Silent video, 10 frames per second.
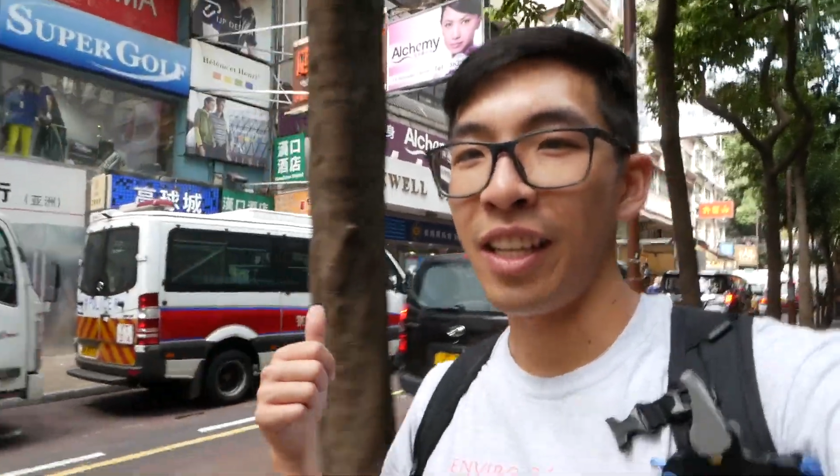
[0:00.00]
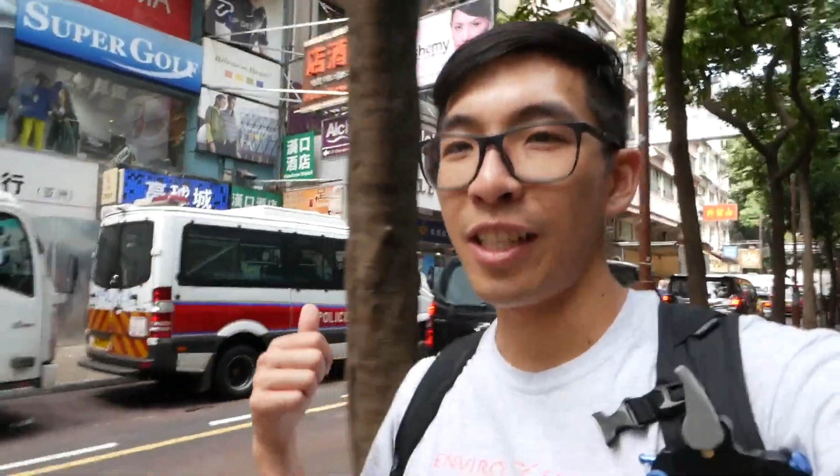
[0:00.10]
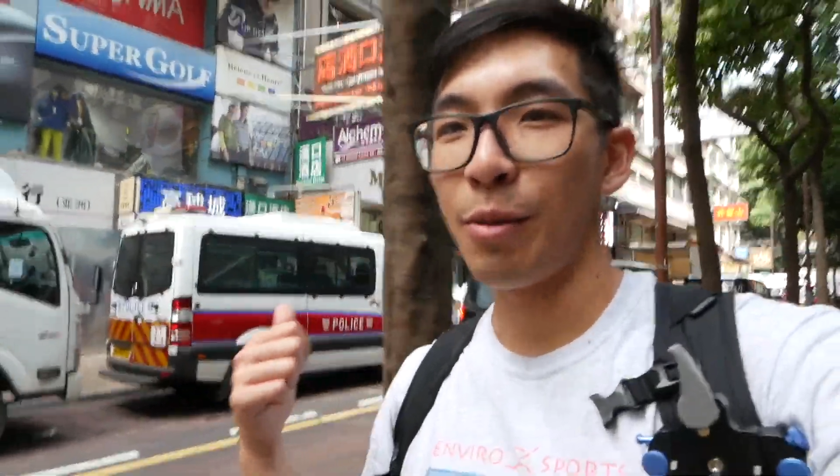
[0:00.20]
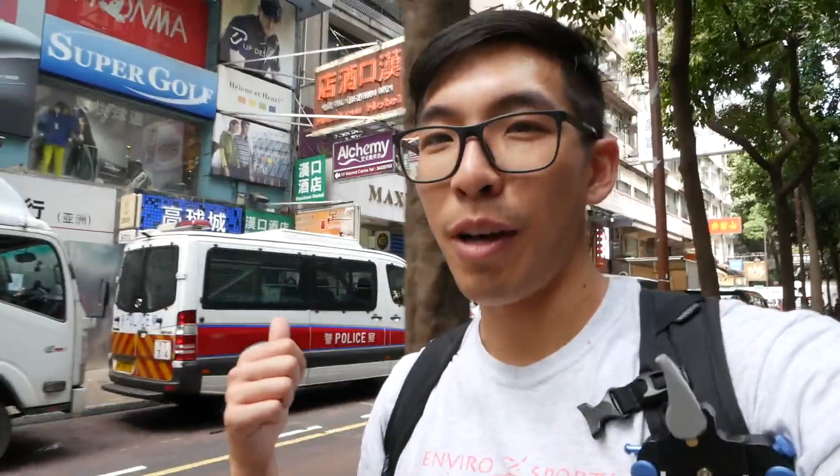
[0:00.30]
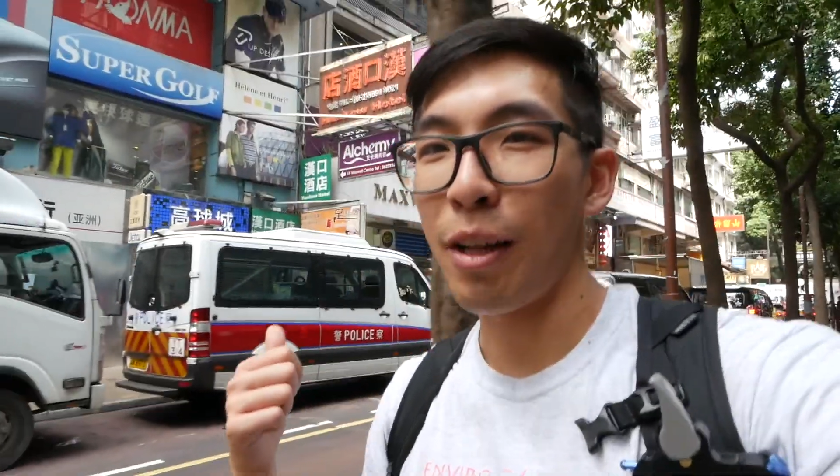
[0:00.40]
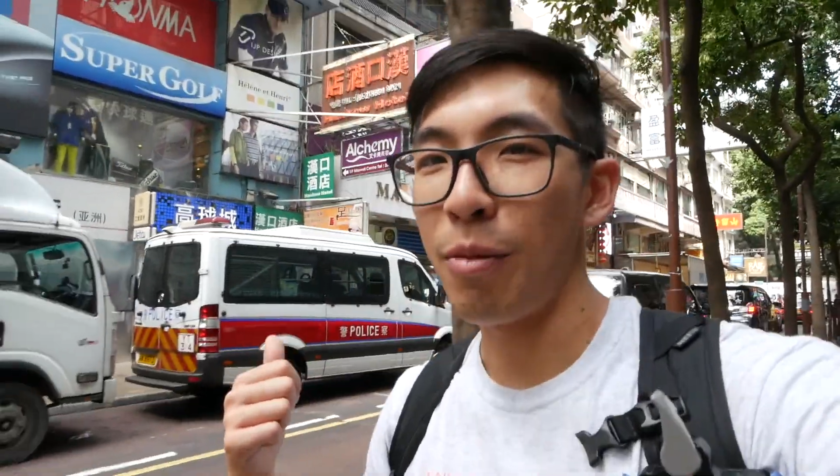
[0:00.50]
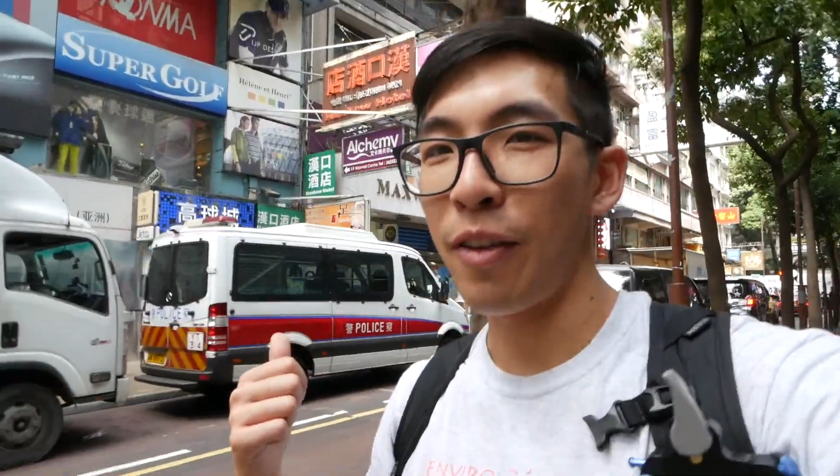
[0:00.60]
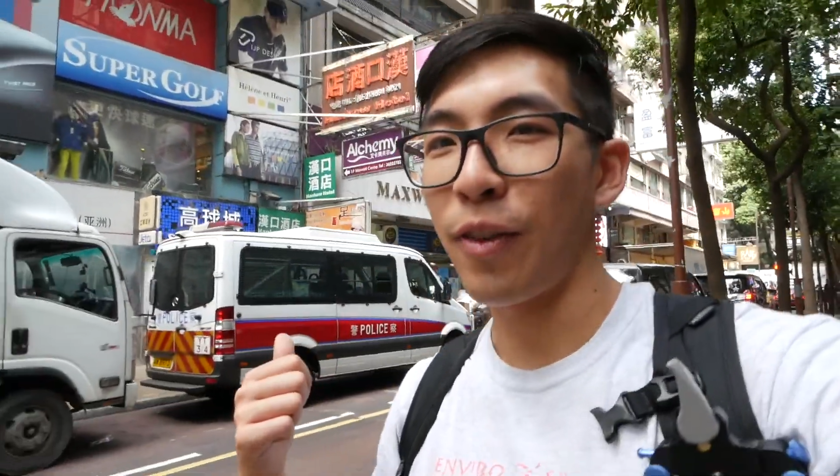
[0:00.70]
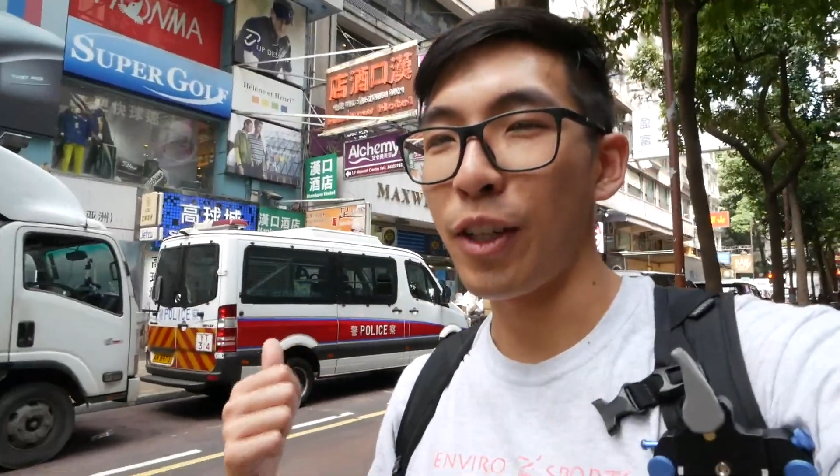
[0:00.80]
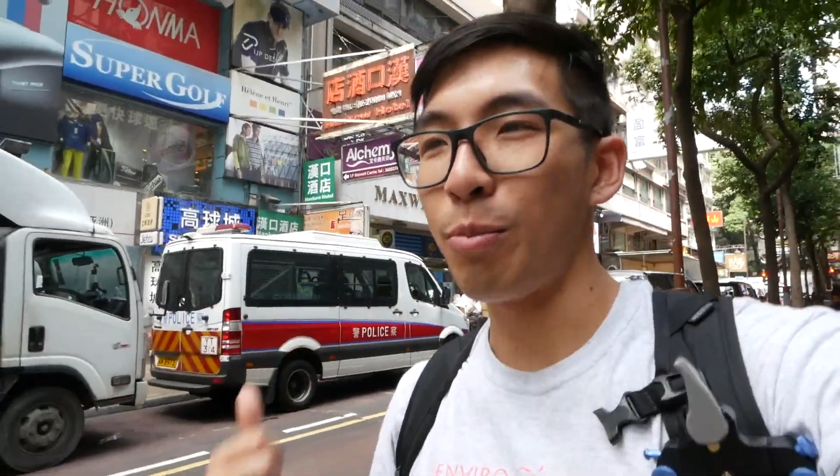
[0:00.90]
Spotted my
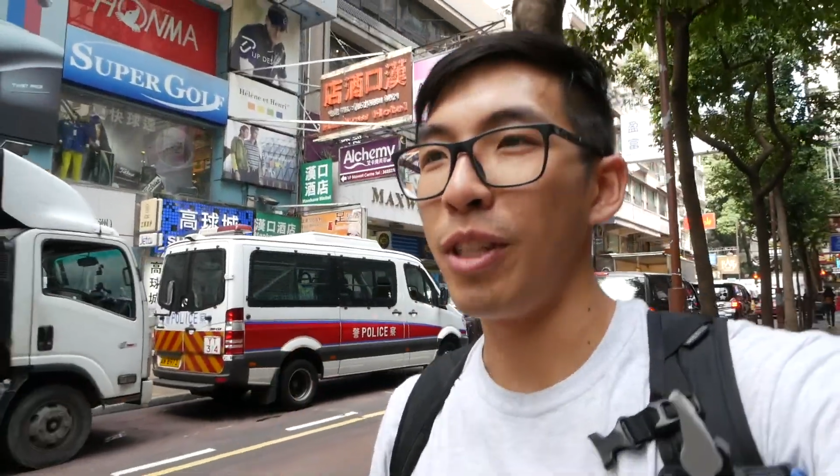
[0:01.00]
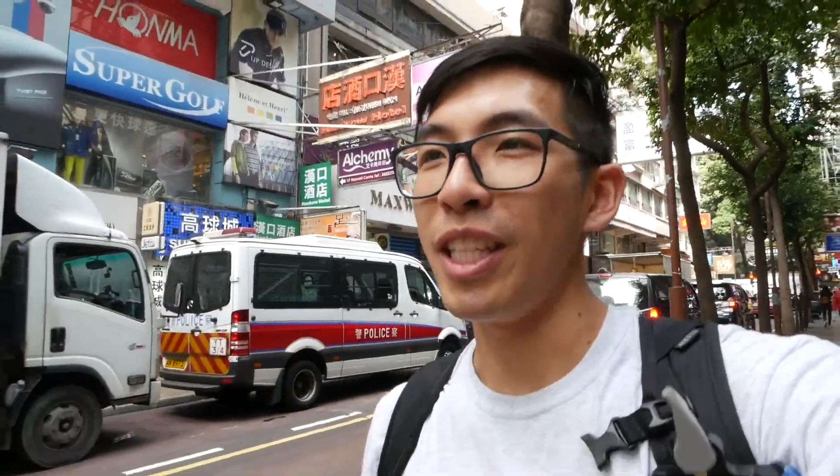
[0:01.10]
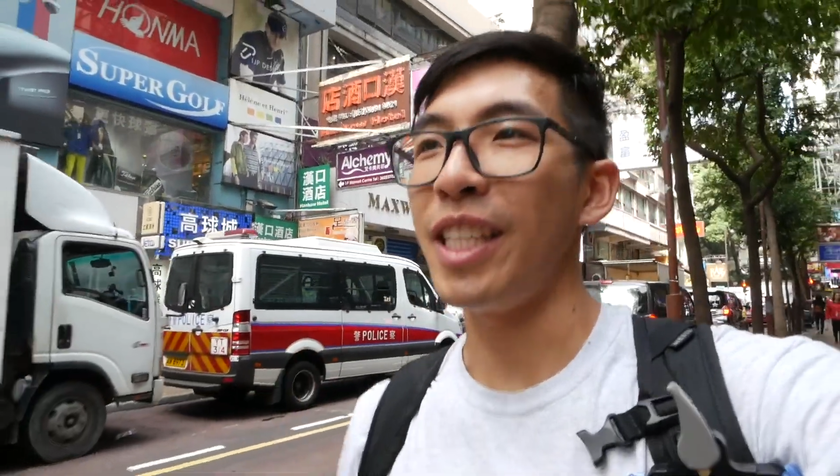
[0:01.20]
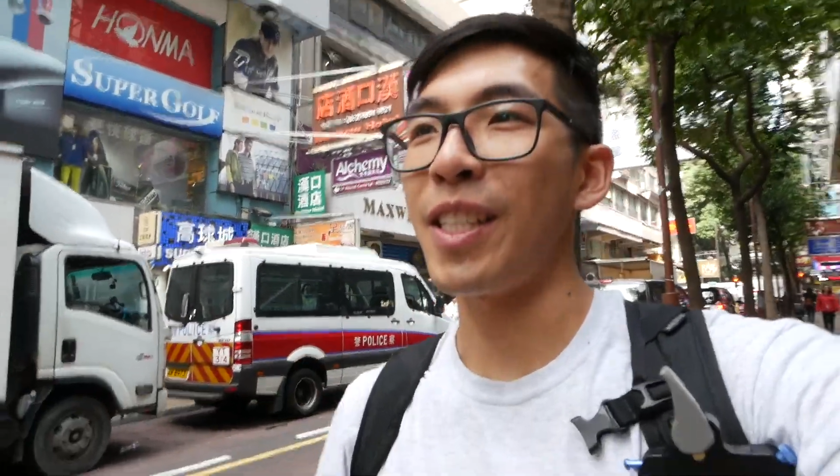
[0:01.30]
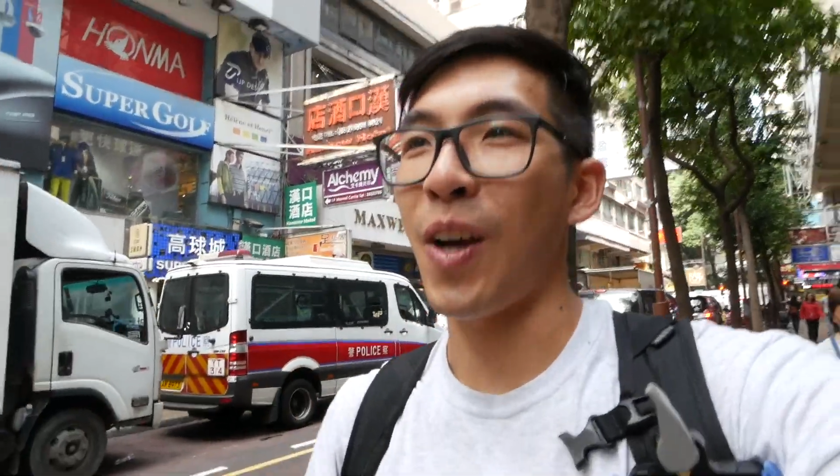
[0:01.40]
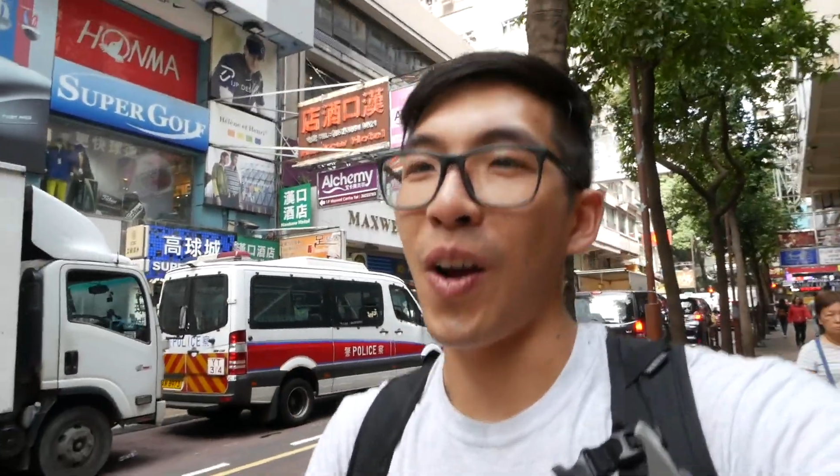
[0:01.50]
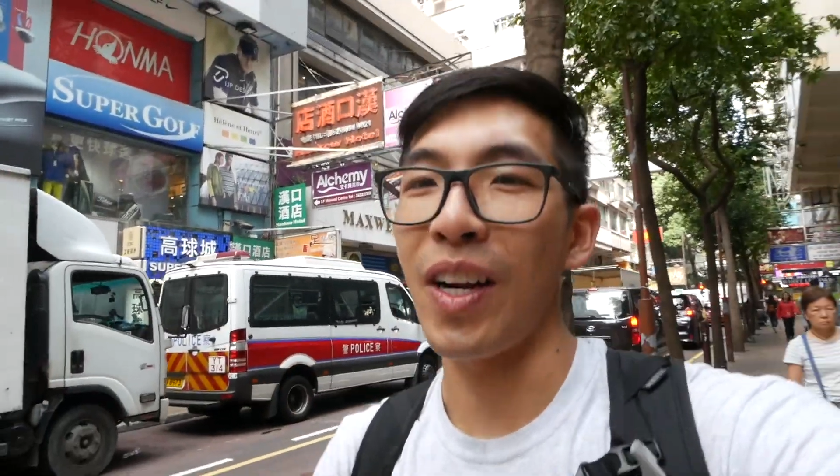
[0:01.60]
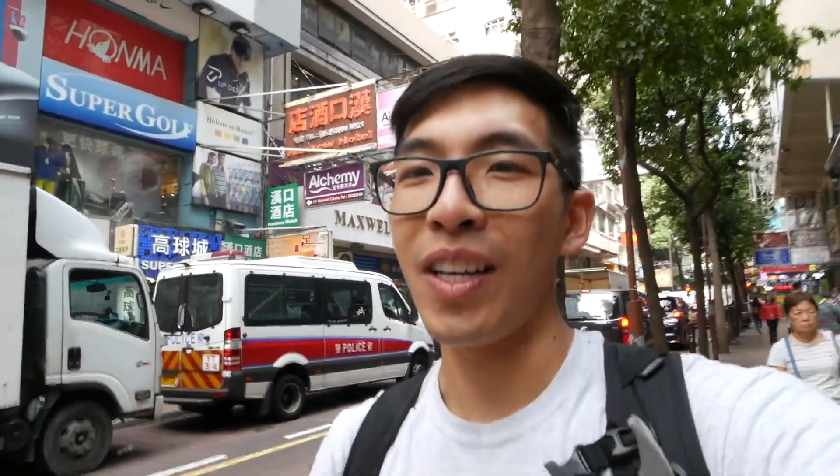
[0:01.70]
first police car.